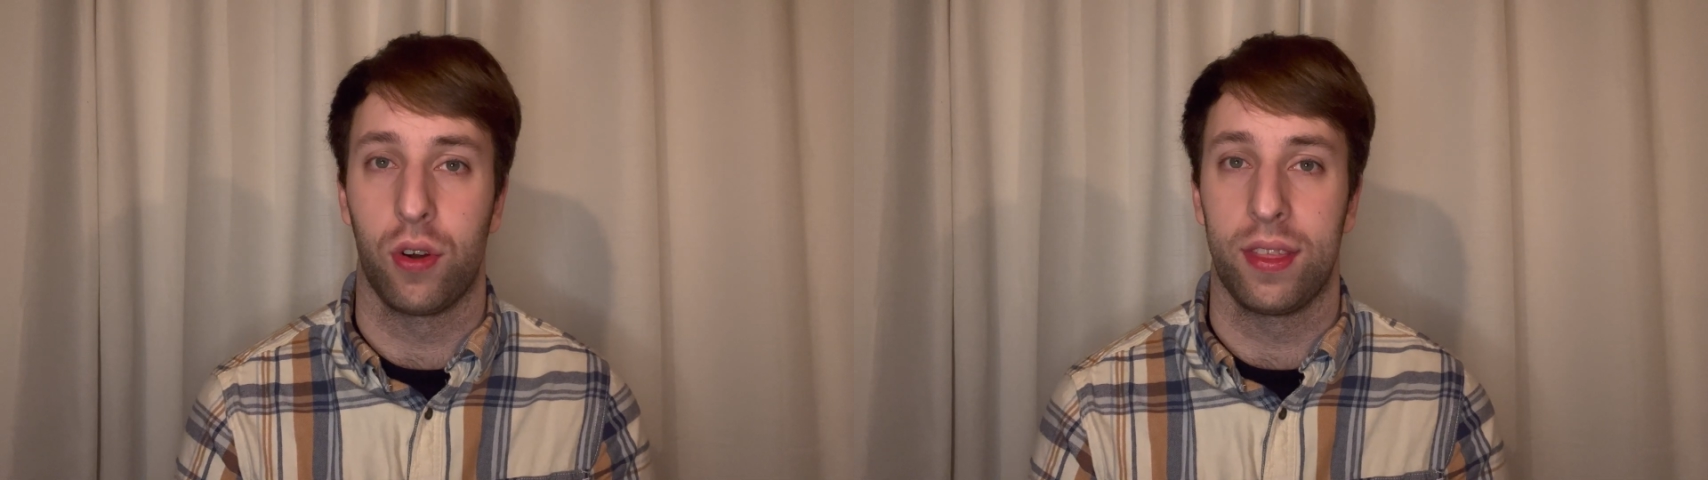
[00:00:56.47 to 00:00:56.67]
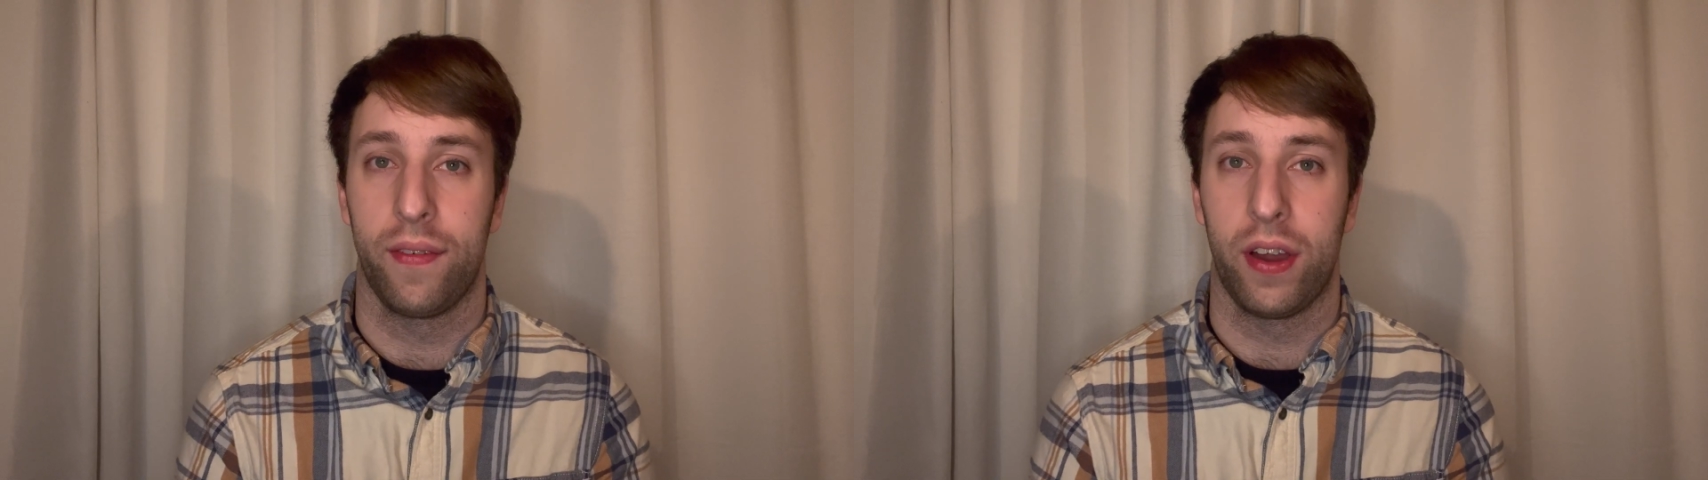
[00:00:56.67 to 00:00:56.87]

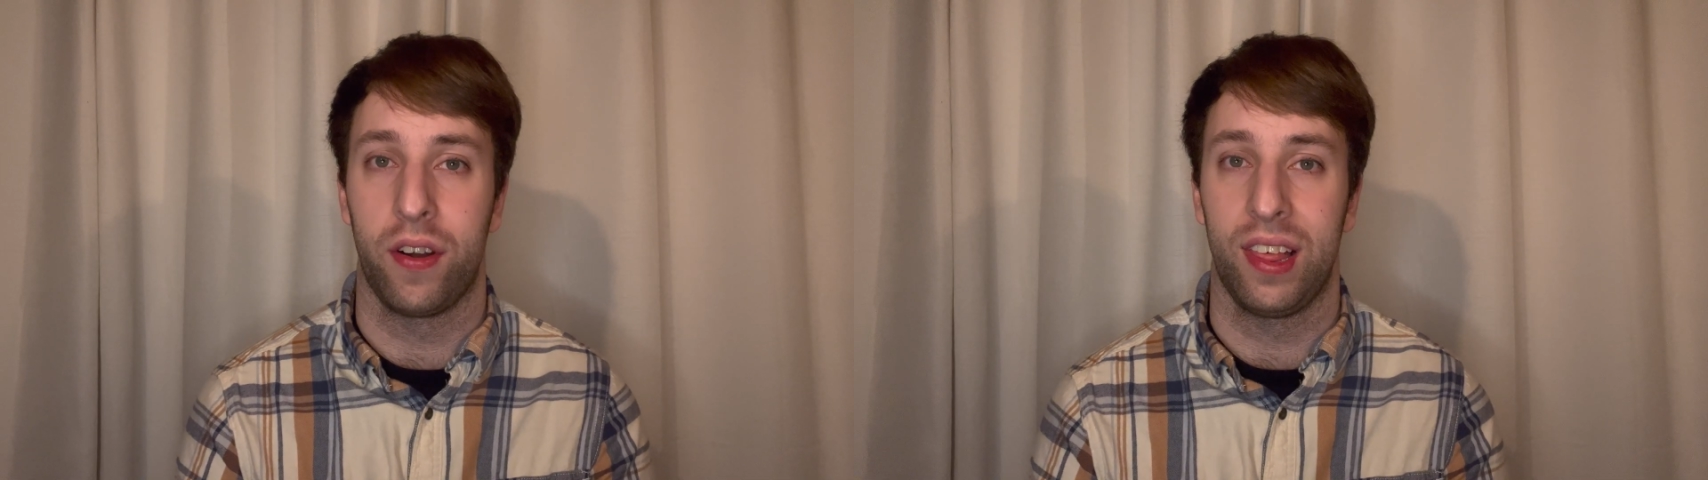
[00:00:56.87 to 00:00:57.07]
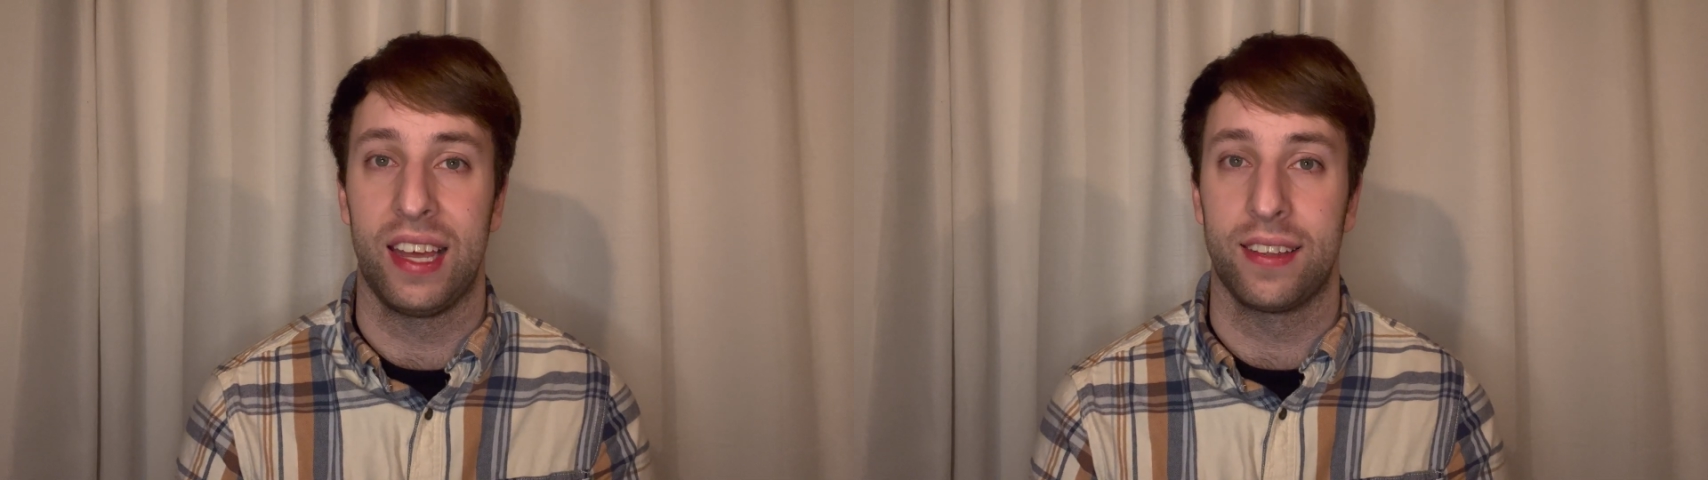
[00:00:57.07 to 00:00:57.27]
or at the
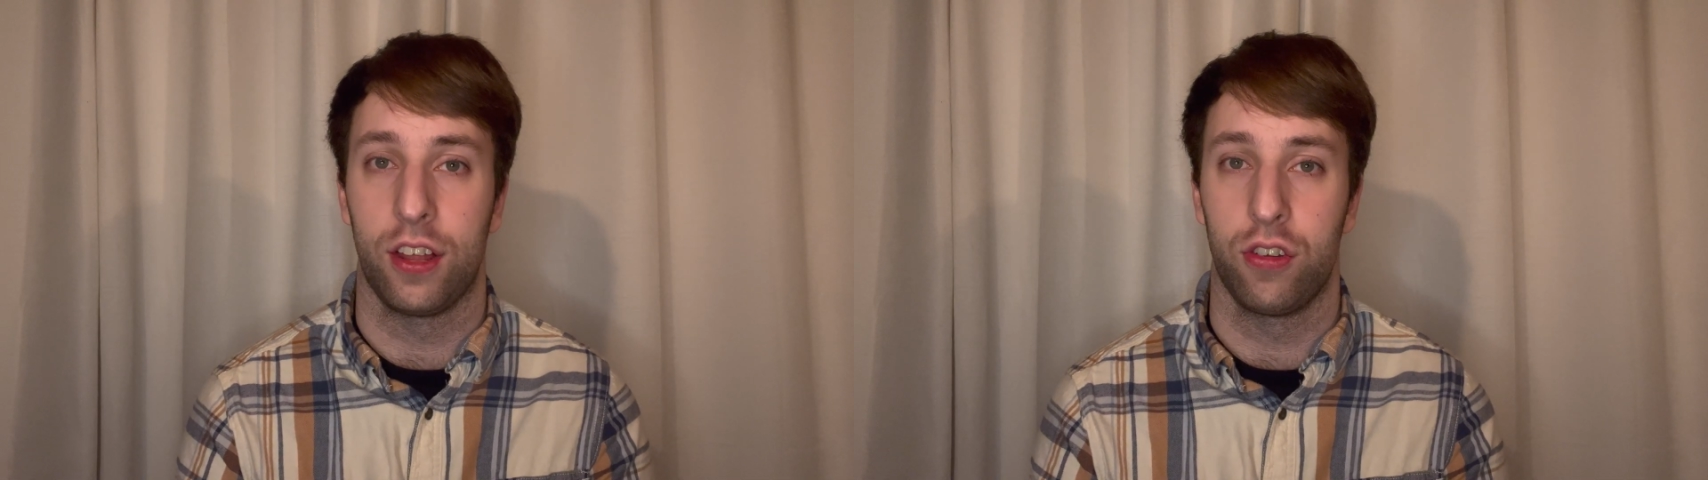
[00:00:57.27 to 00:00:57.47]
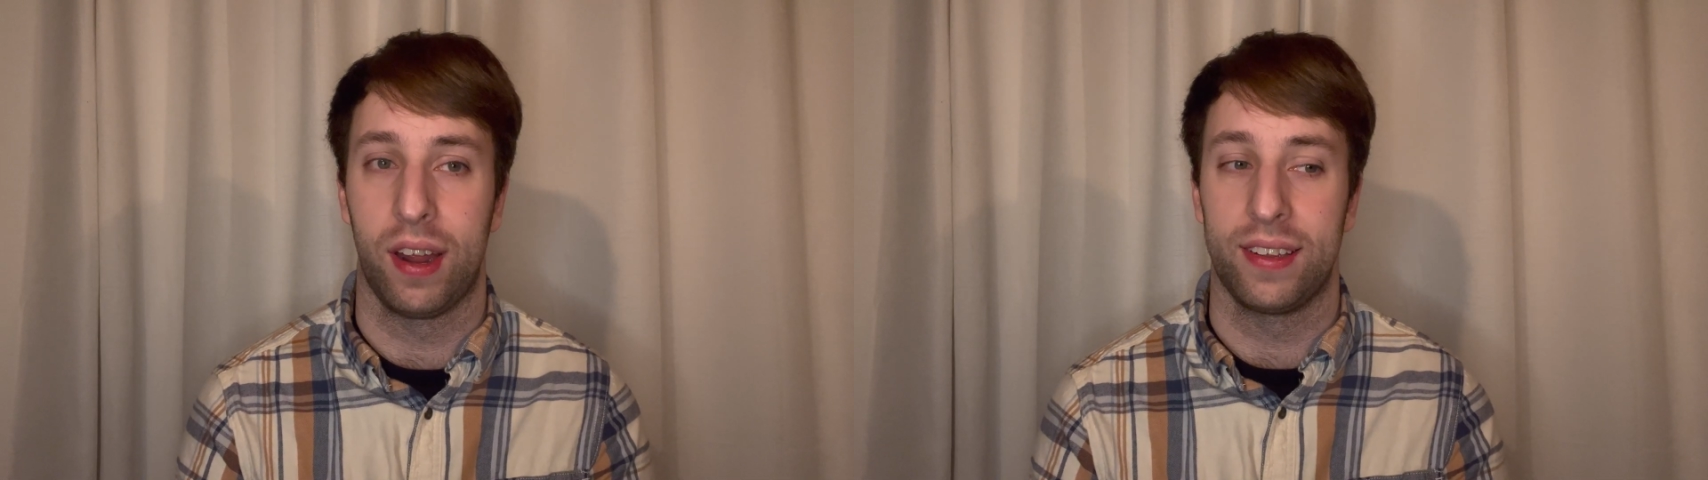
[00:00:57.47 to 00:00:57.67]
very least
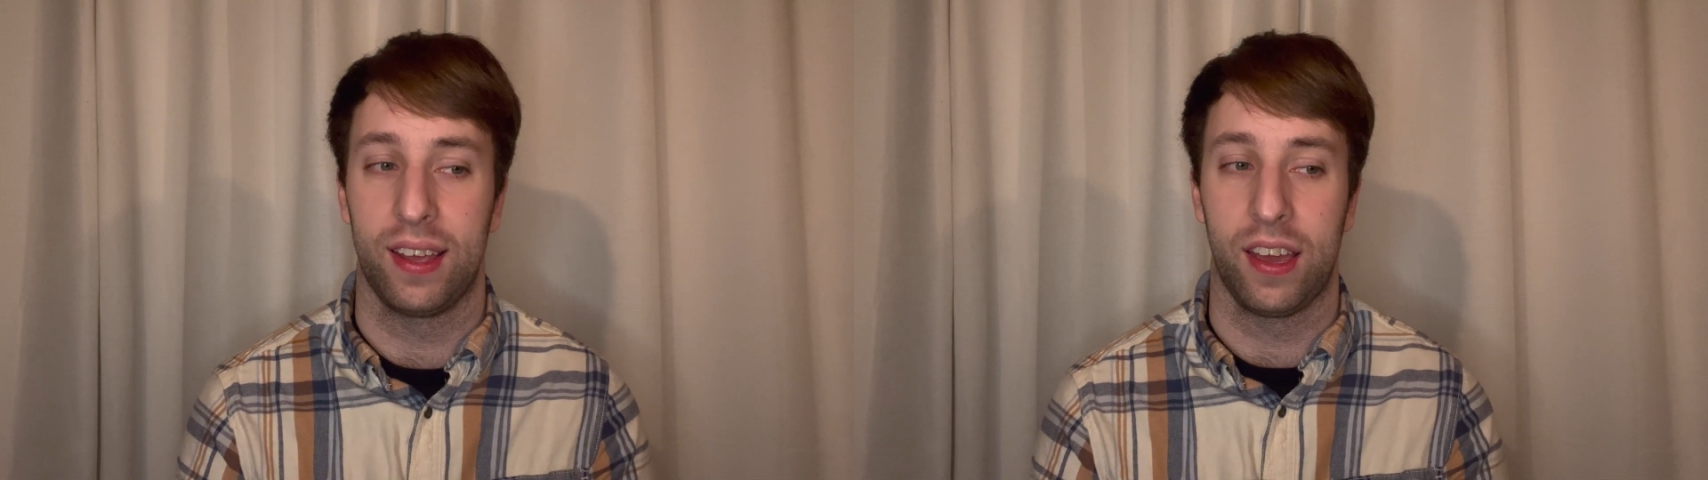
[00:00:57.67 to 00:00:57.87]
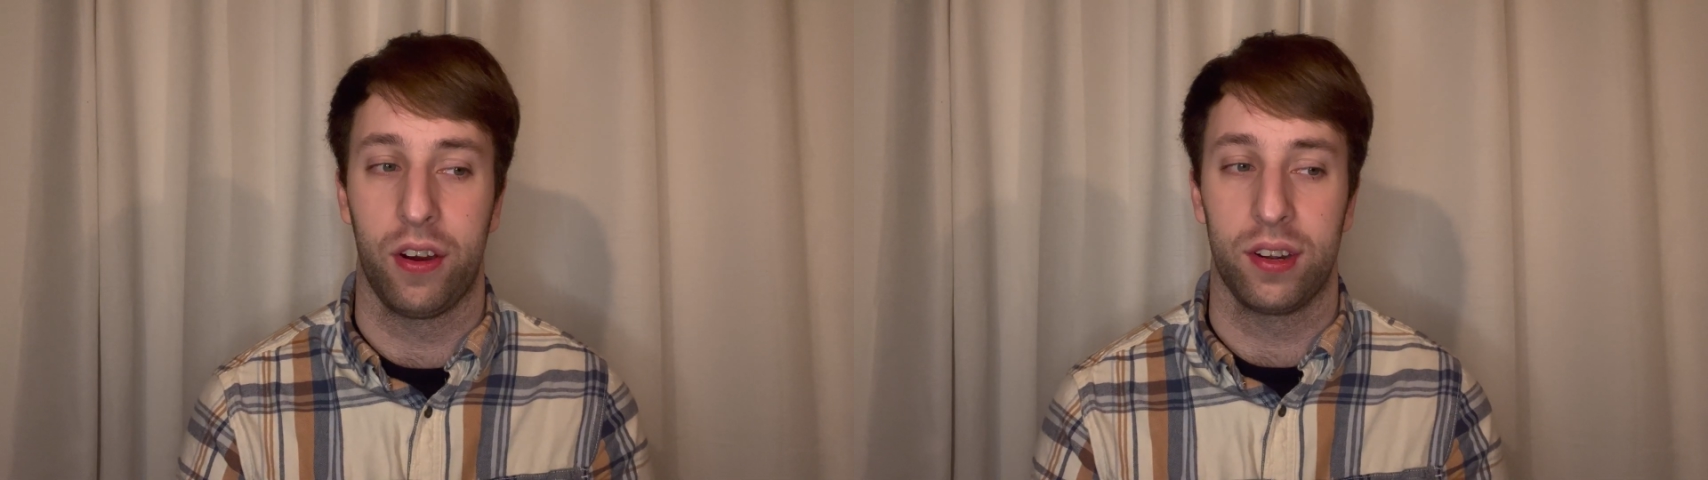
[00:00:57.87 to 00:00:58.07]

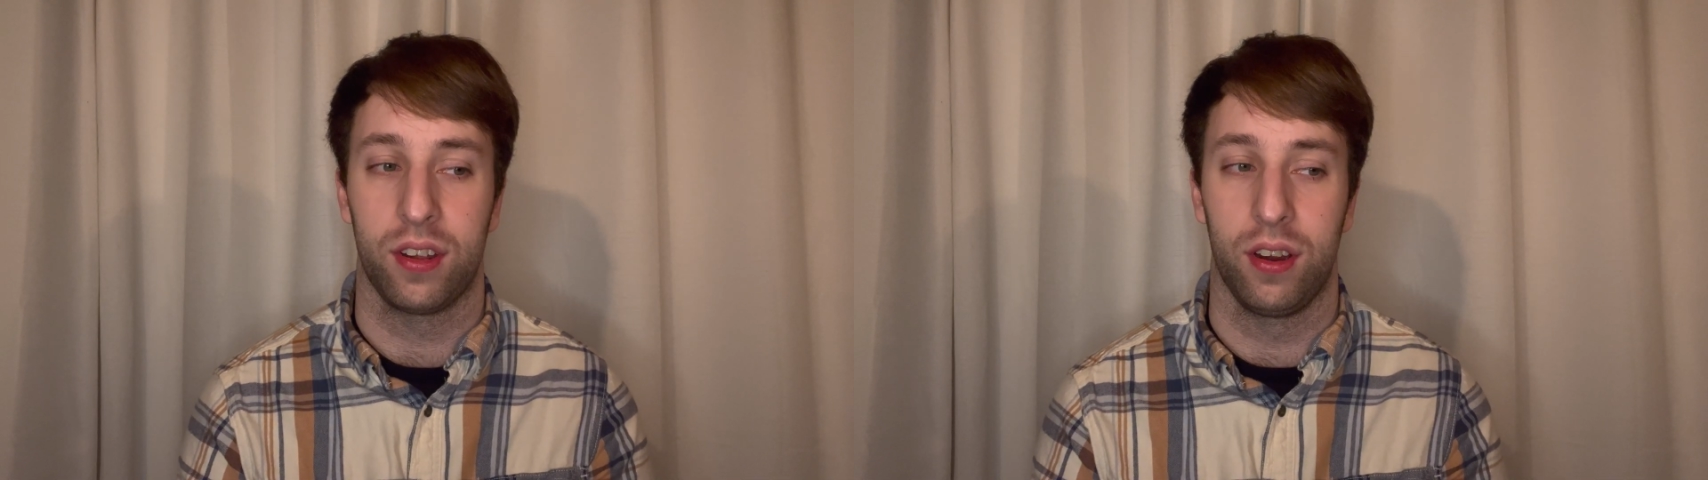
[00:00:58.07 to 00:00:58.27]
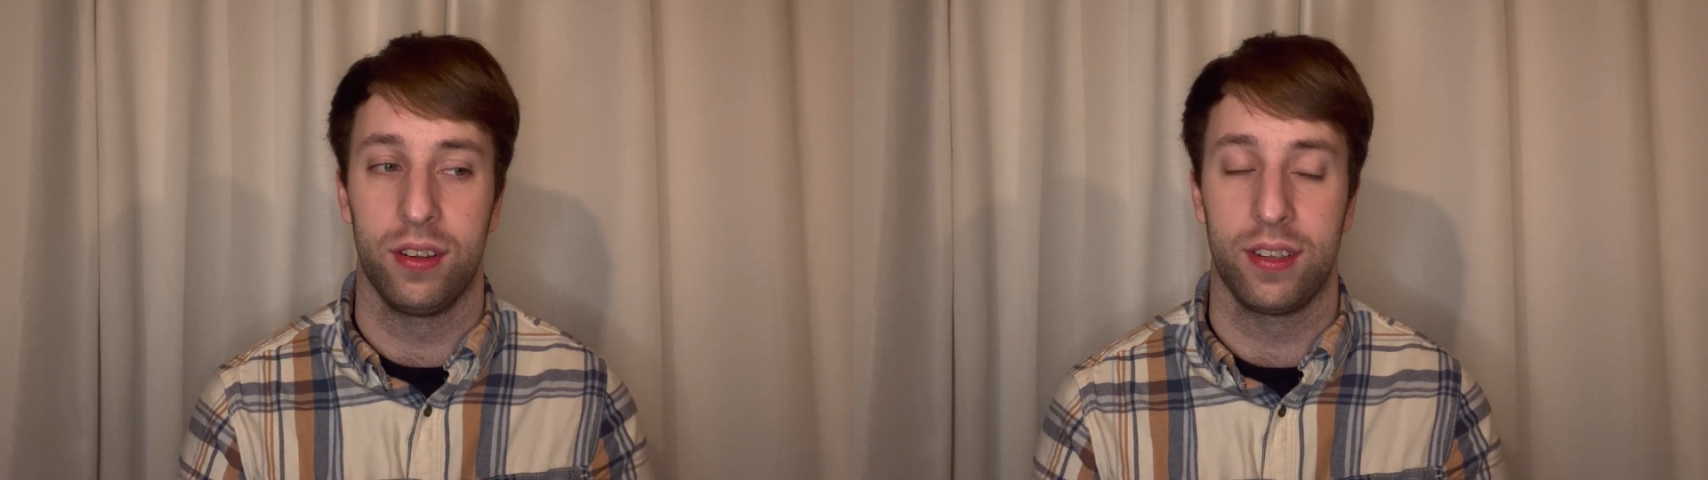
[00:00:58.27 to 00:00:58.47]
interesting
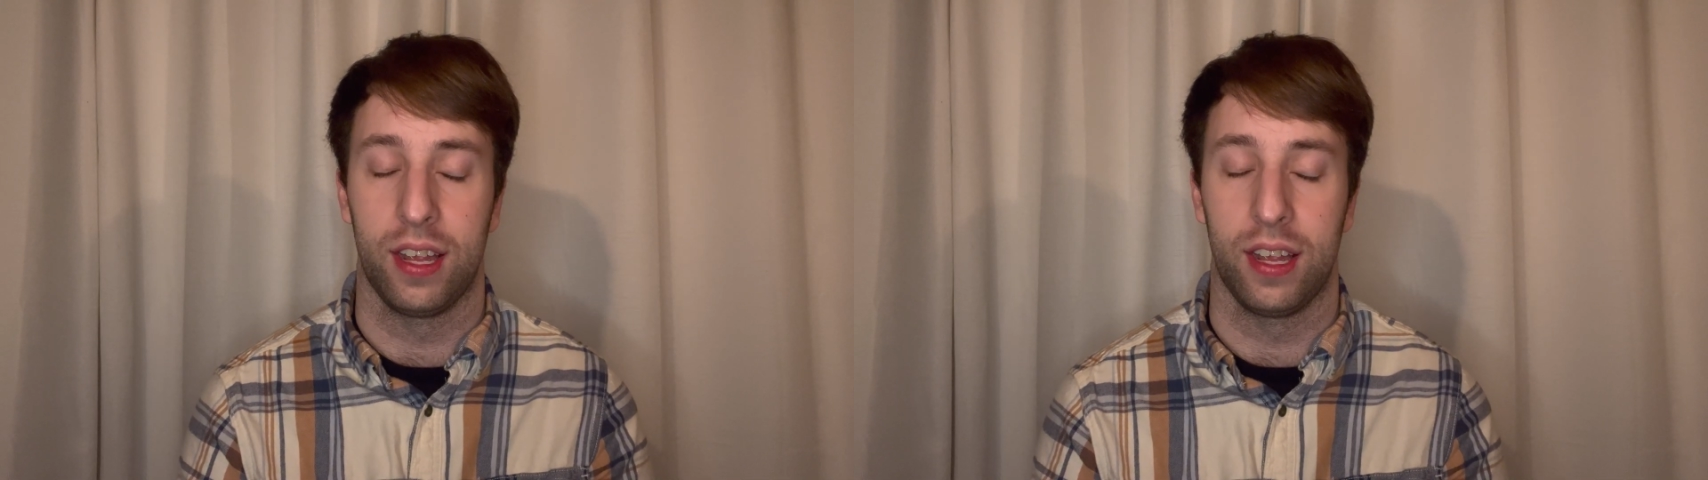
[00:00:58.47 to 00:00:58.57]
characters,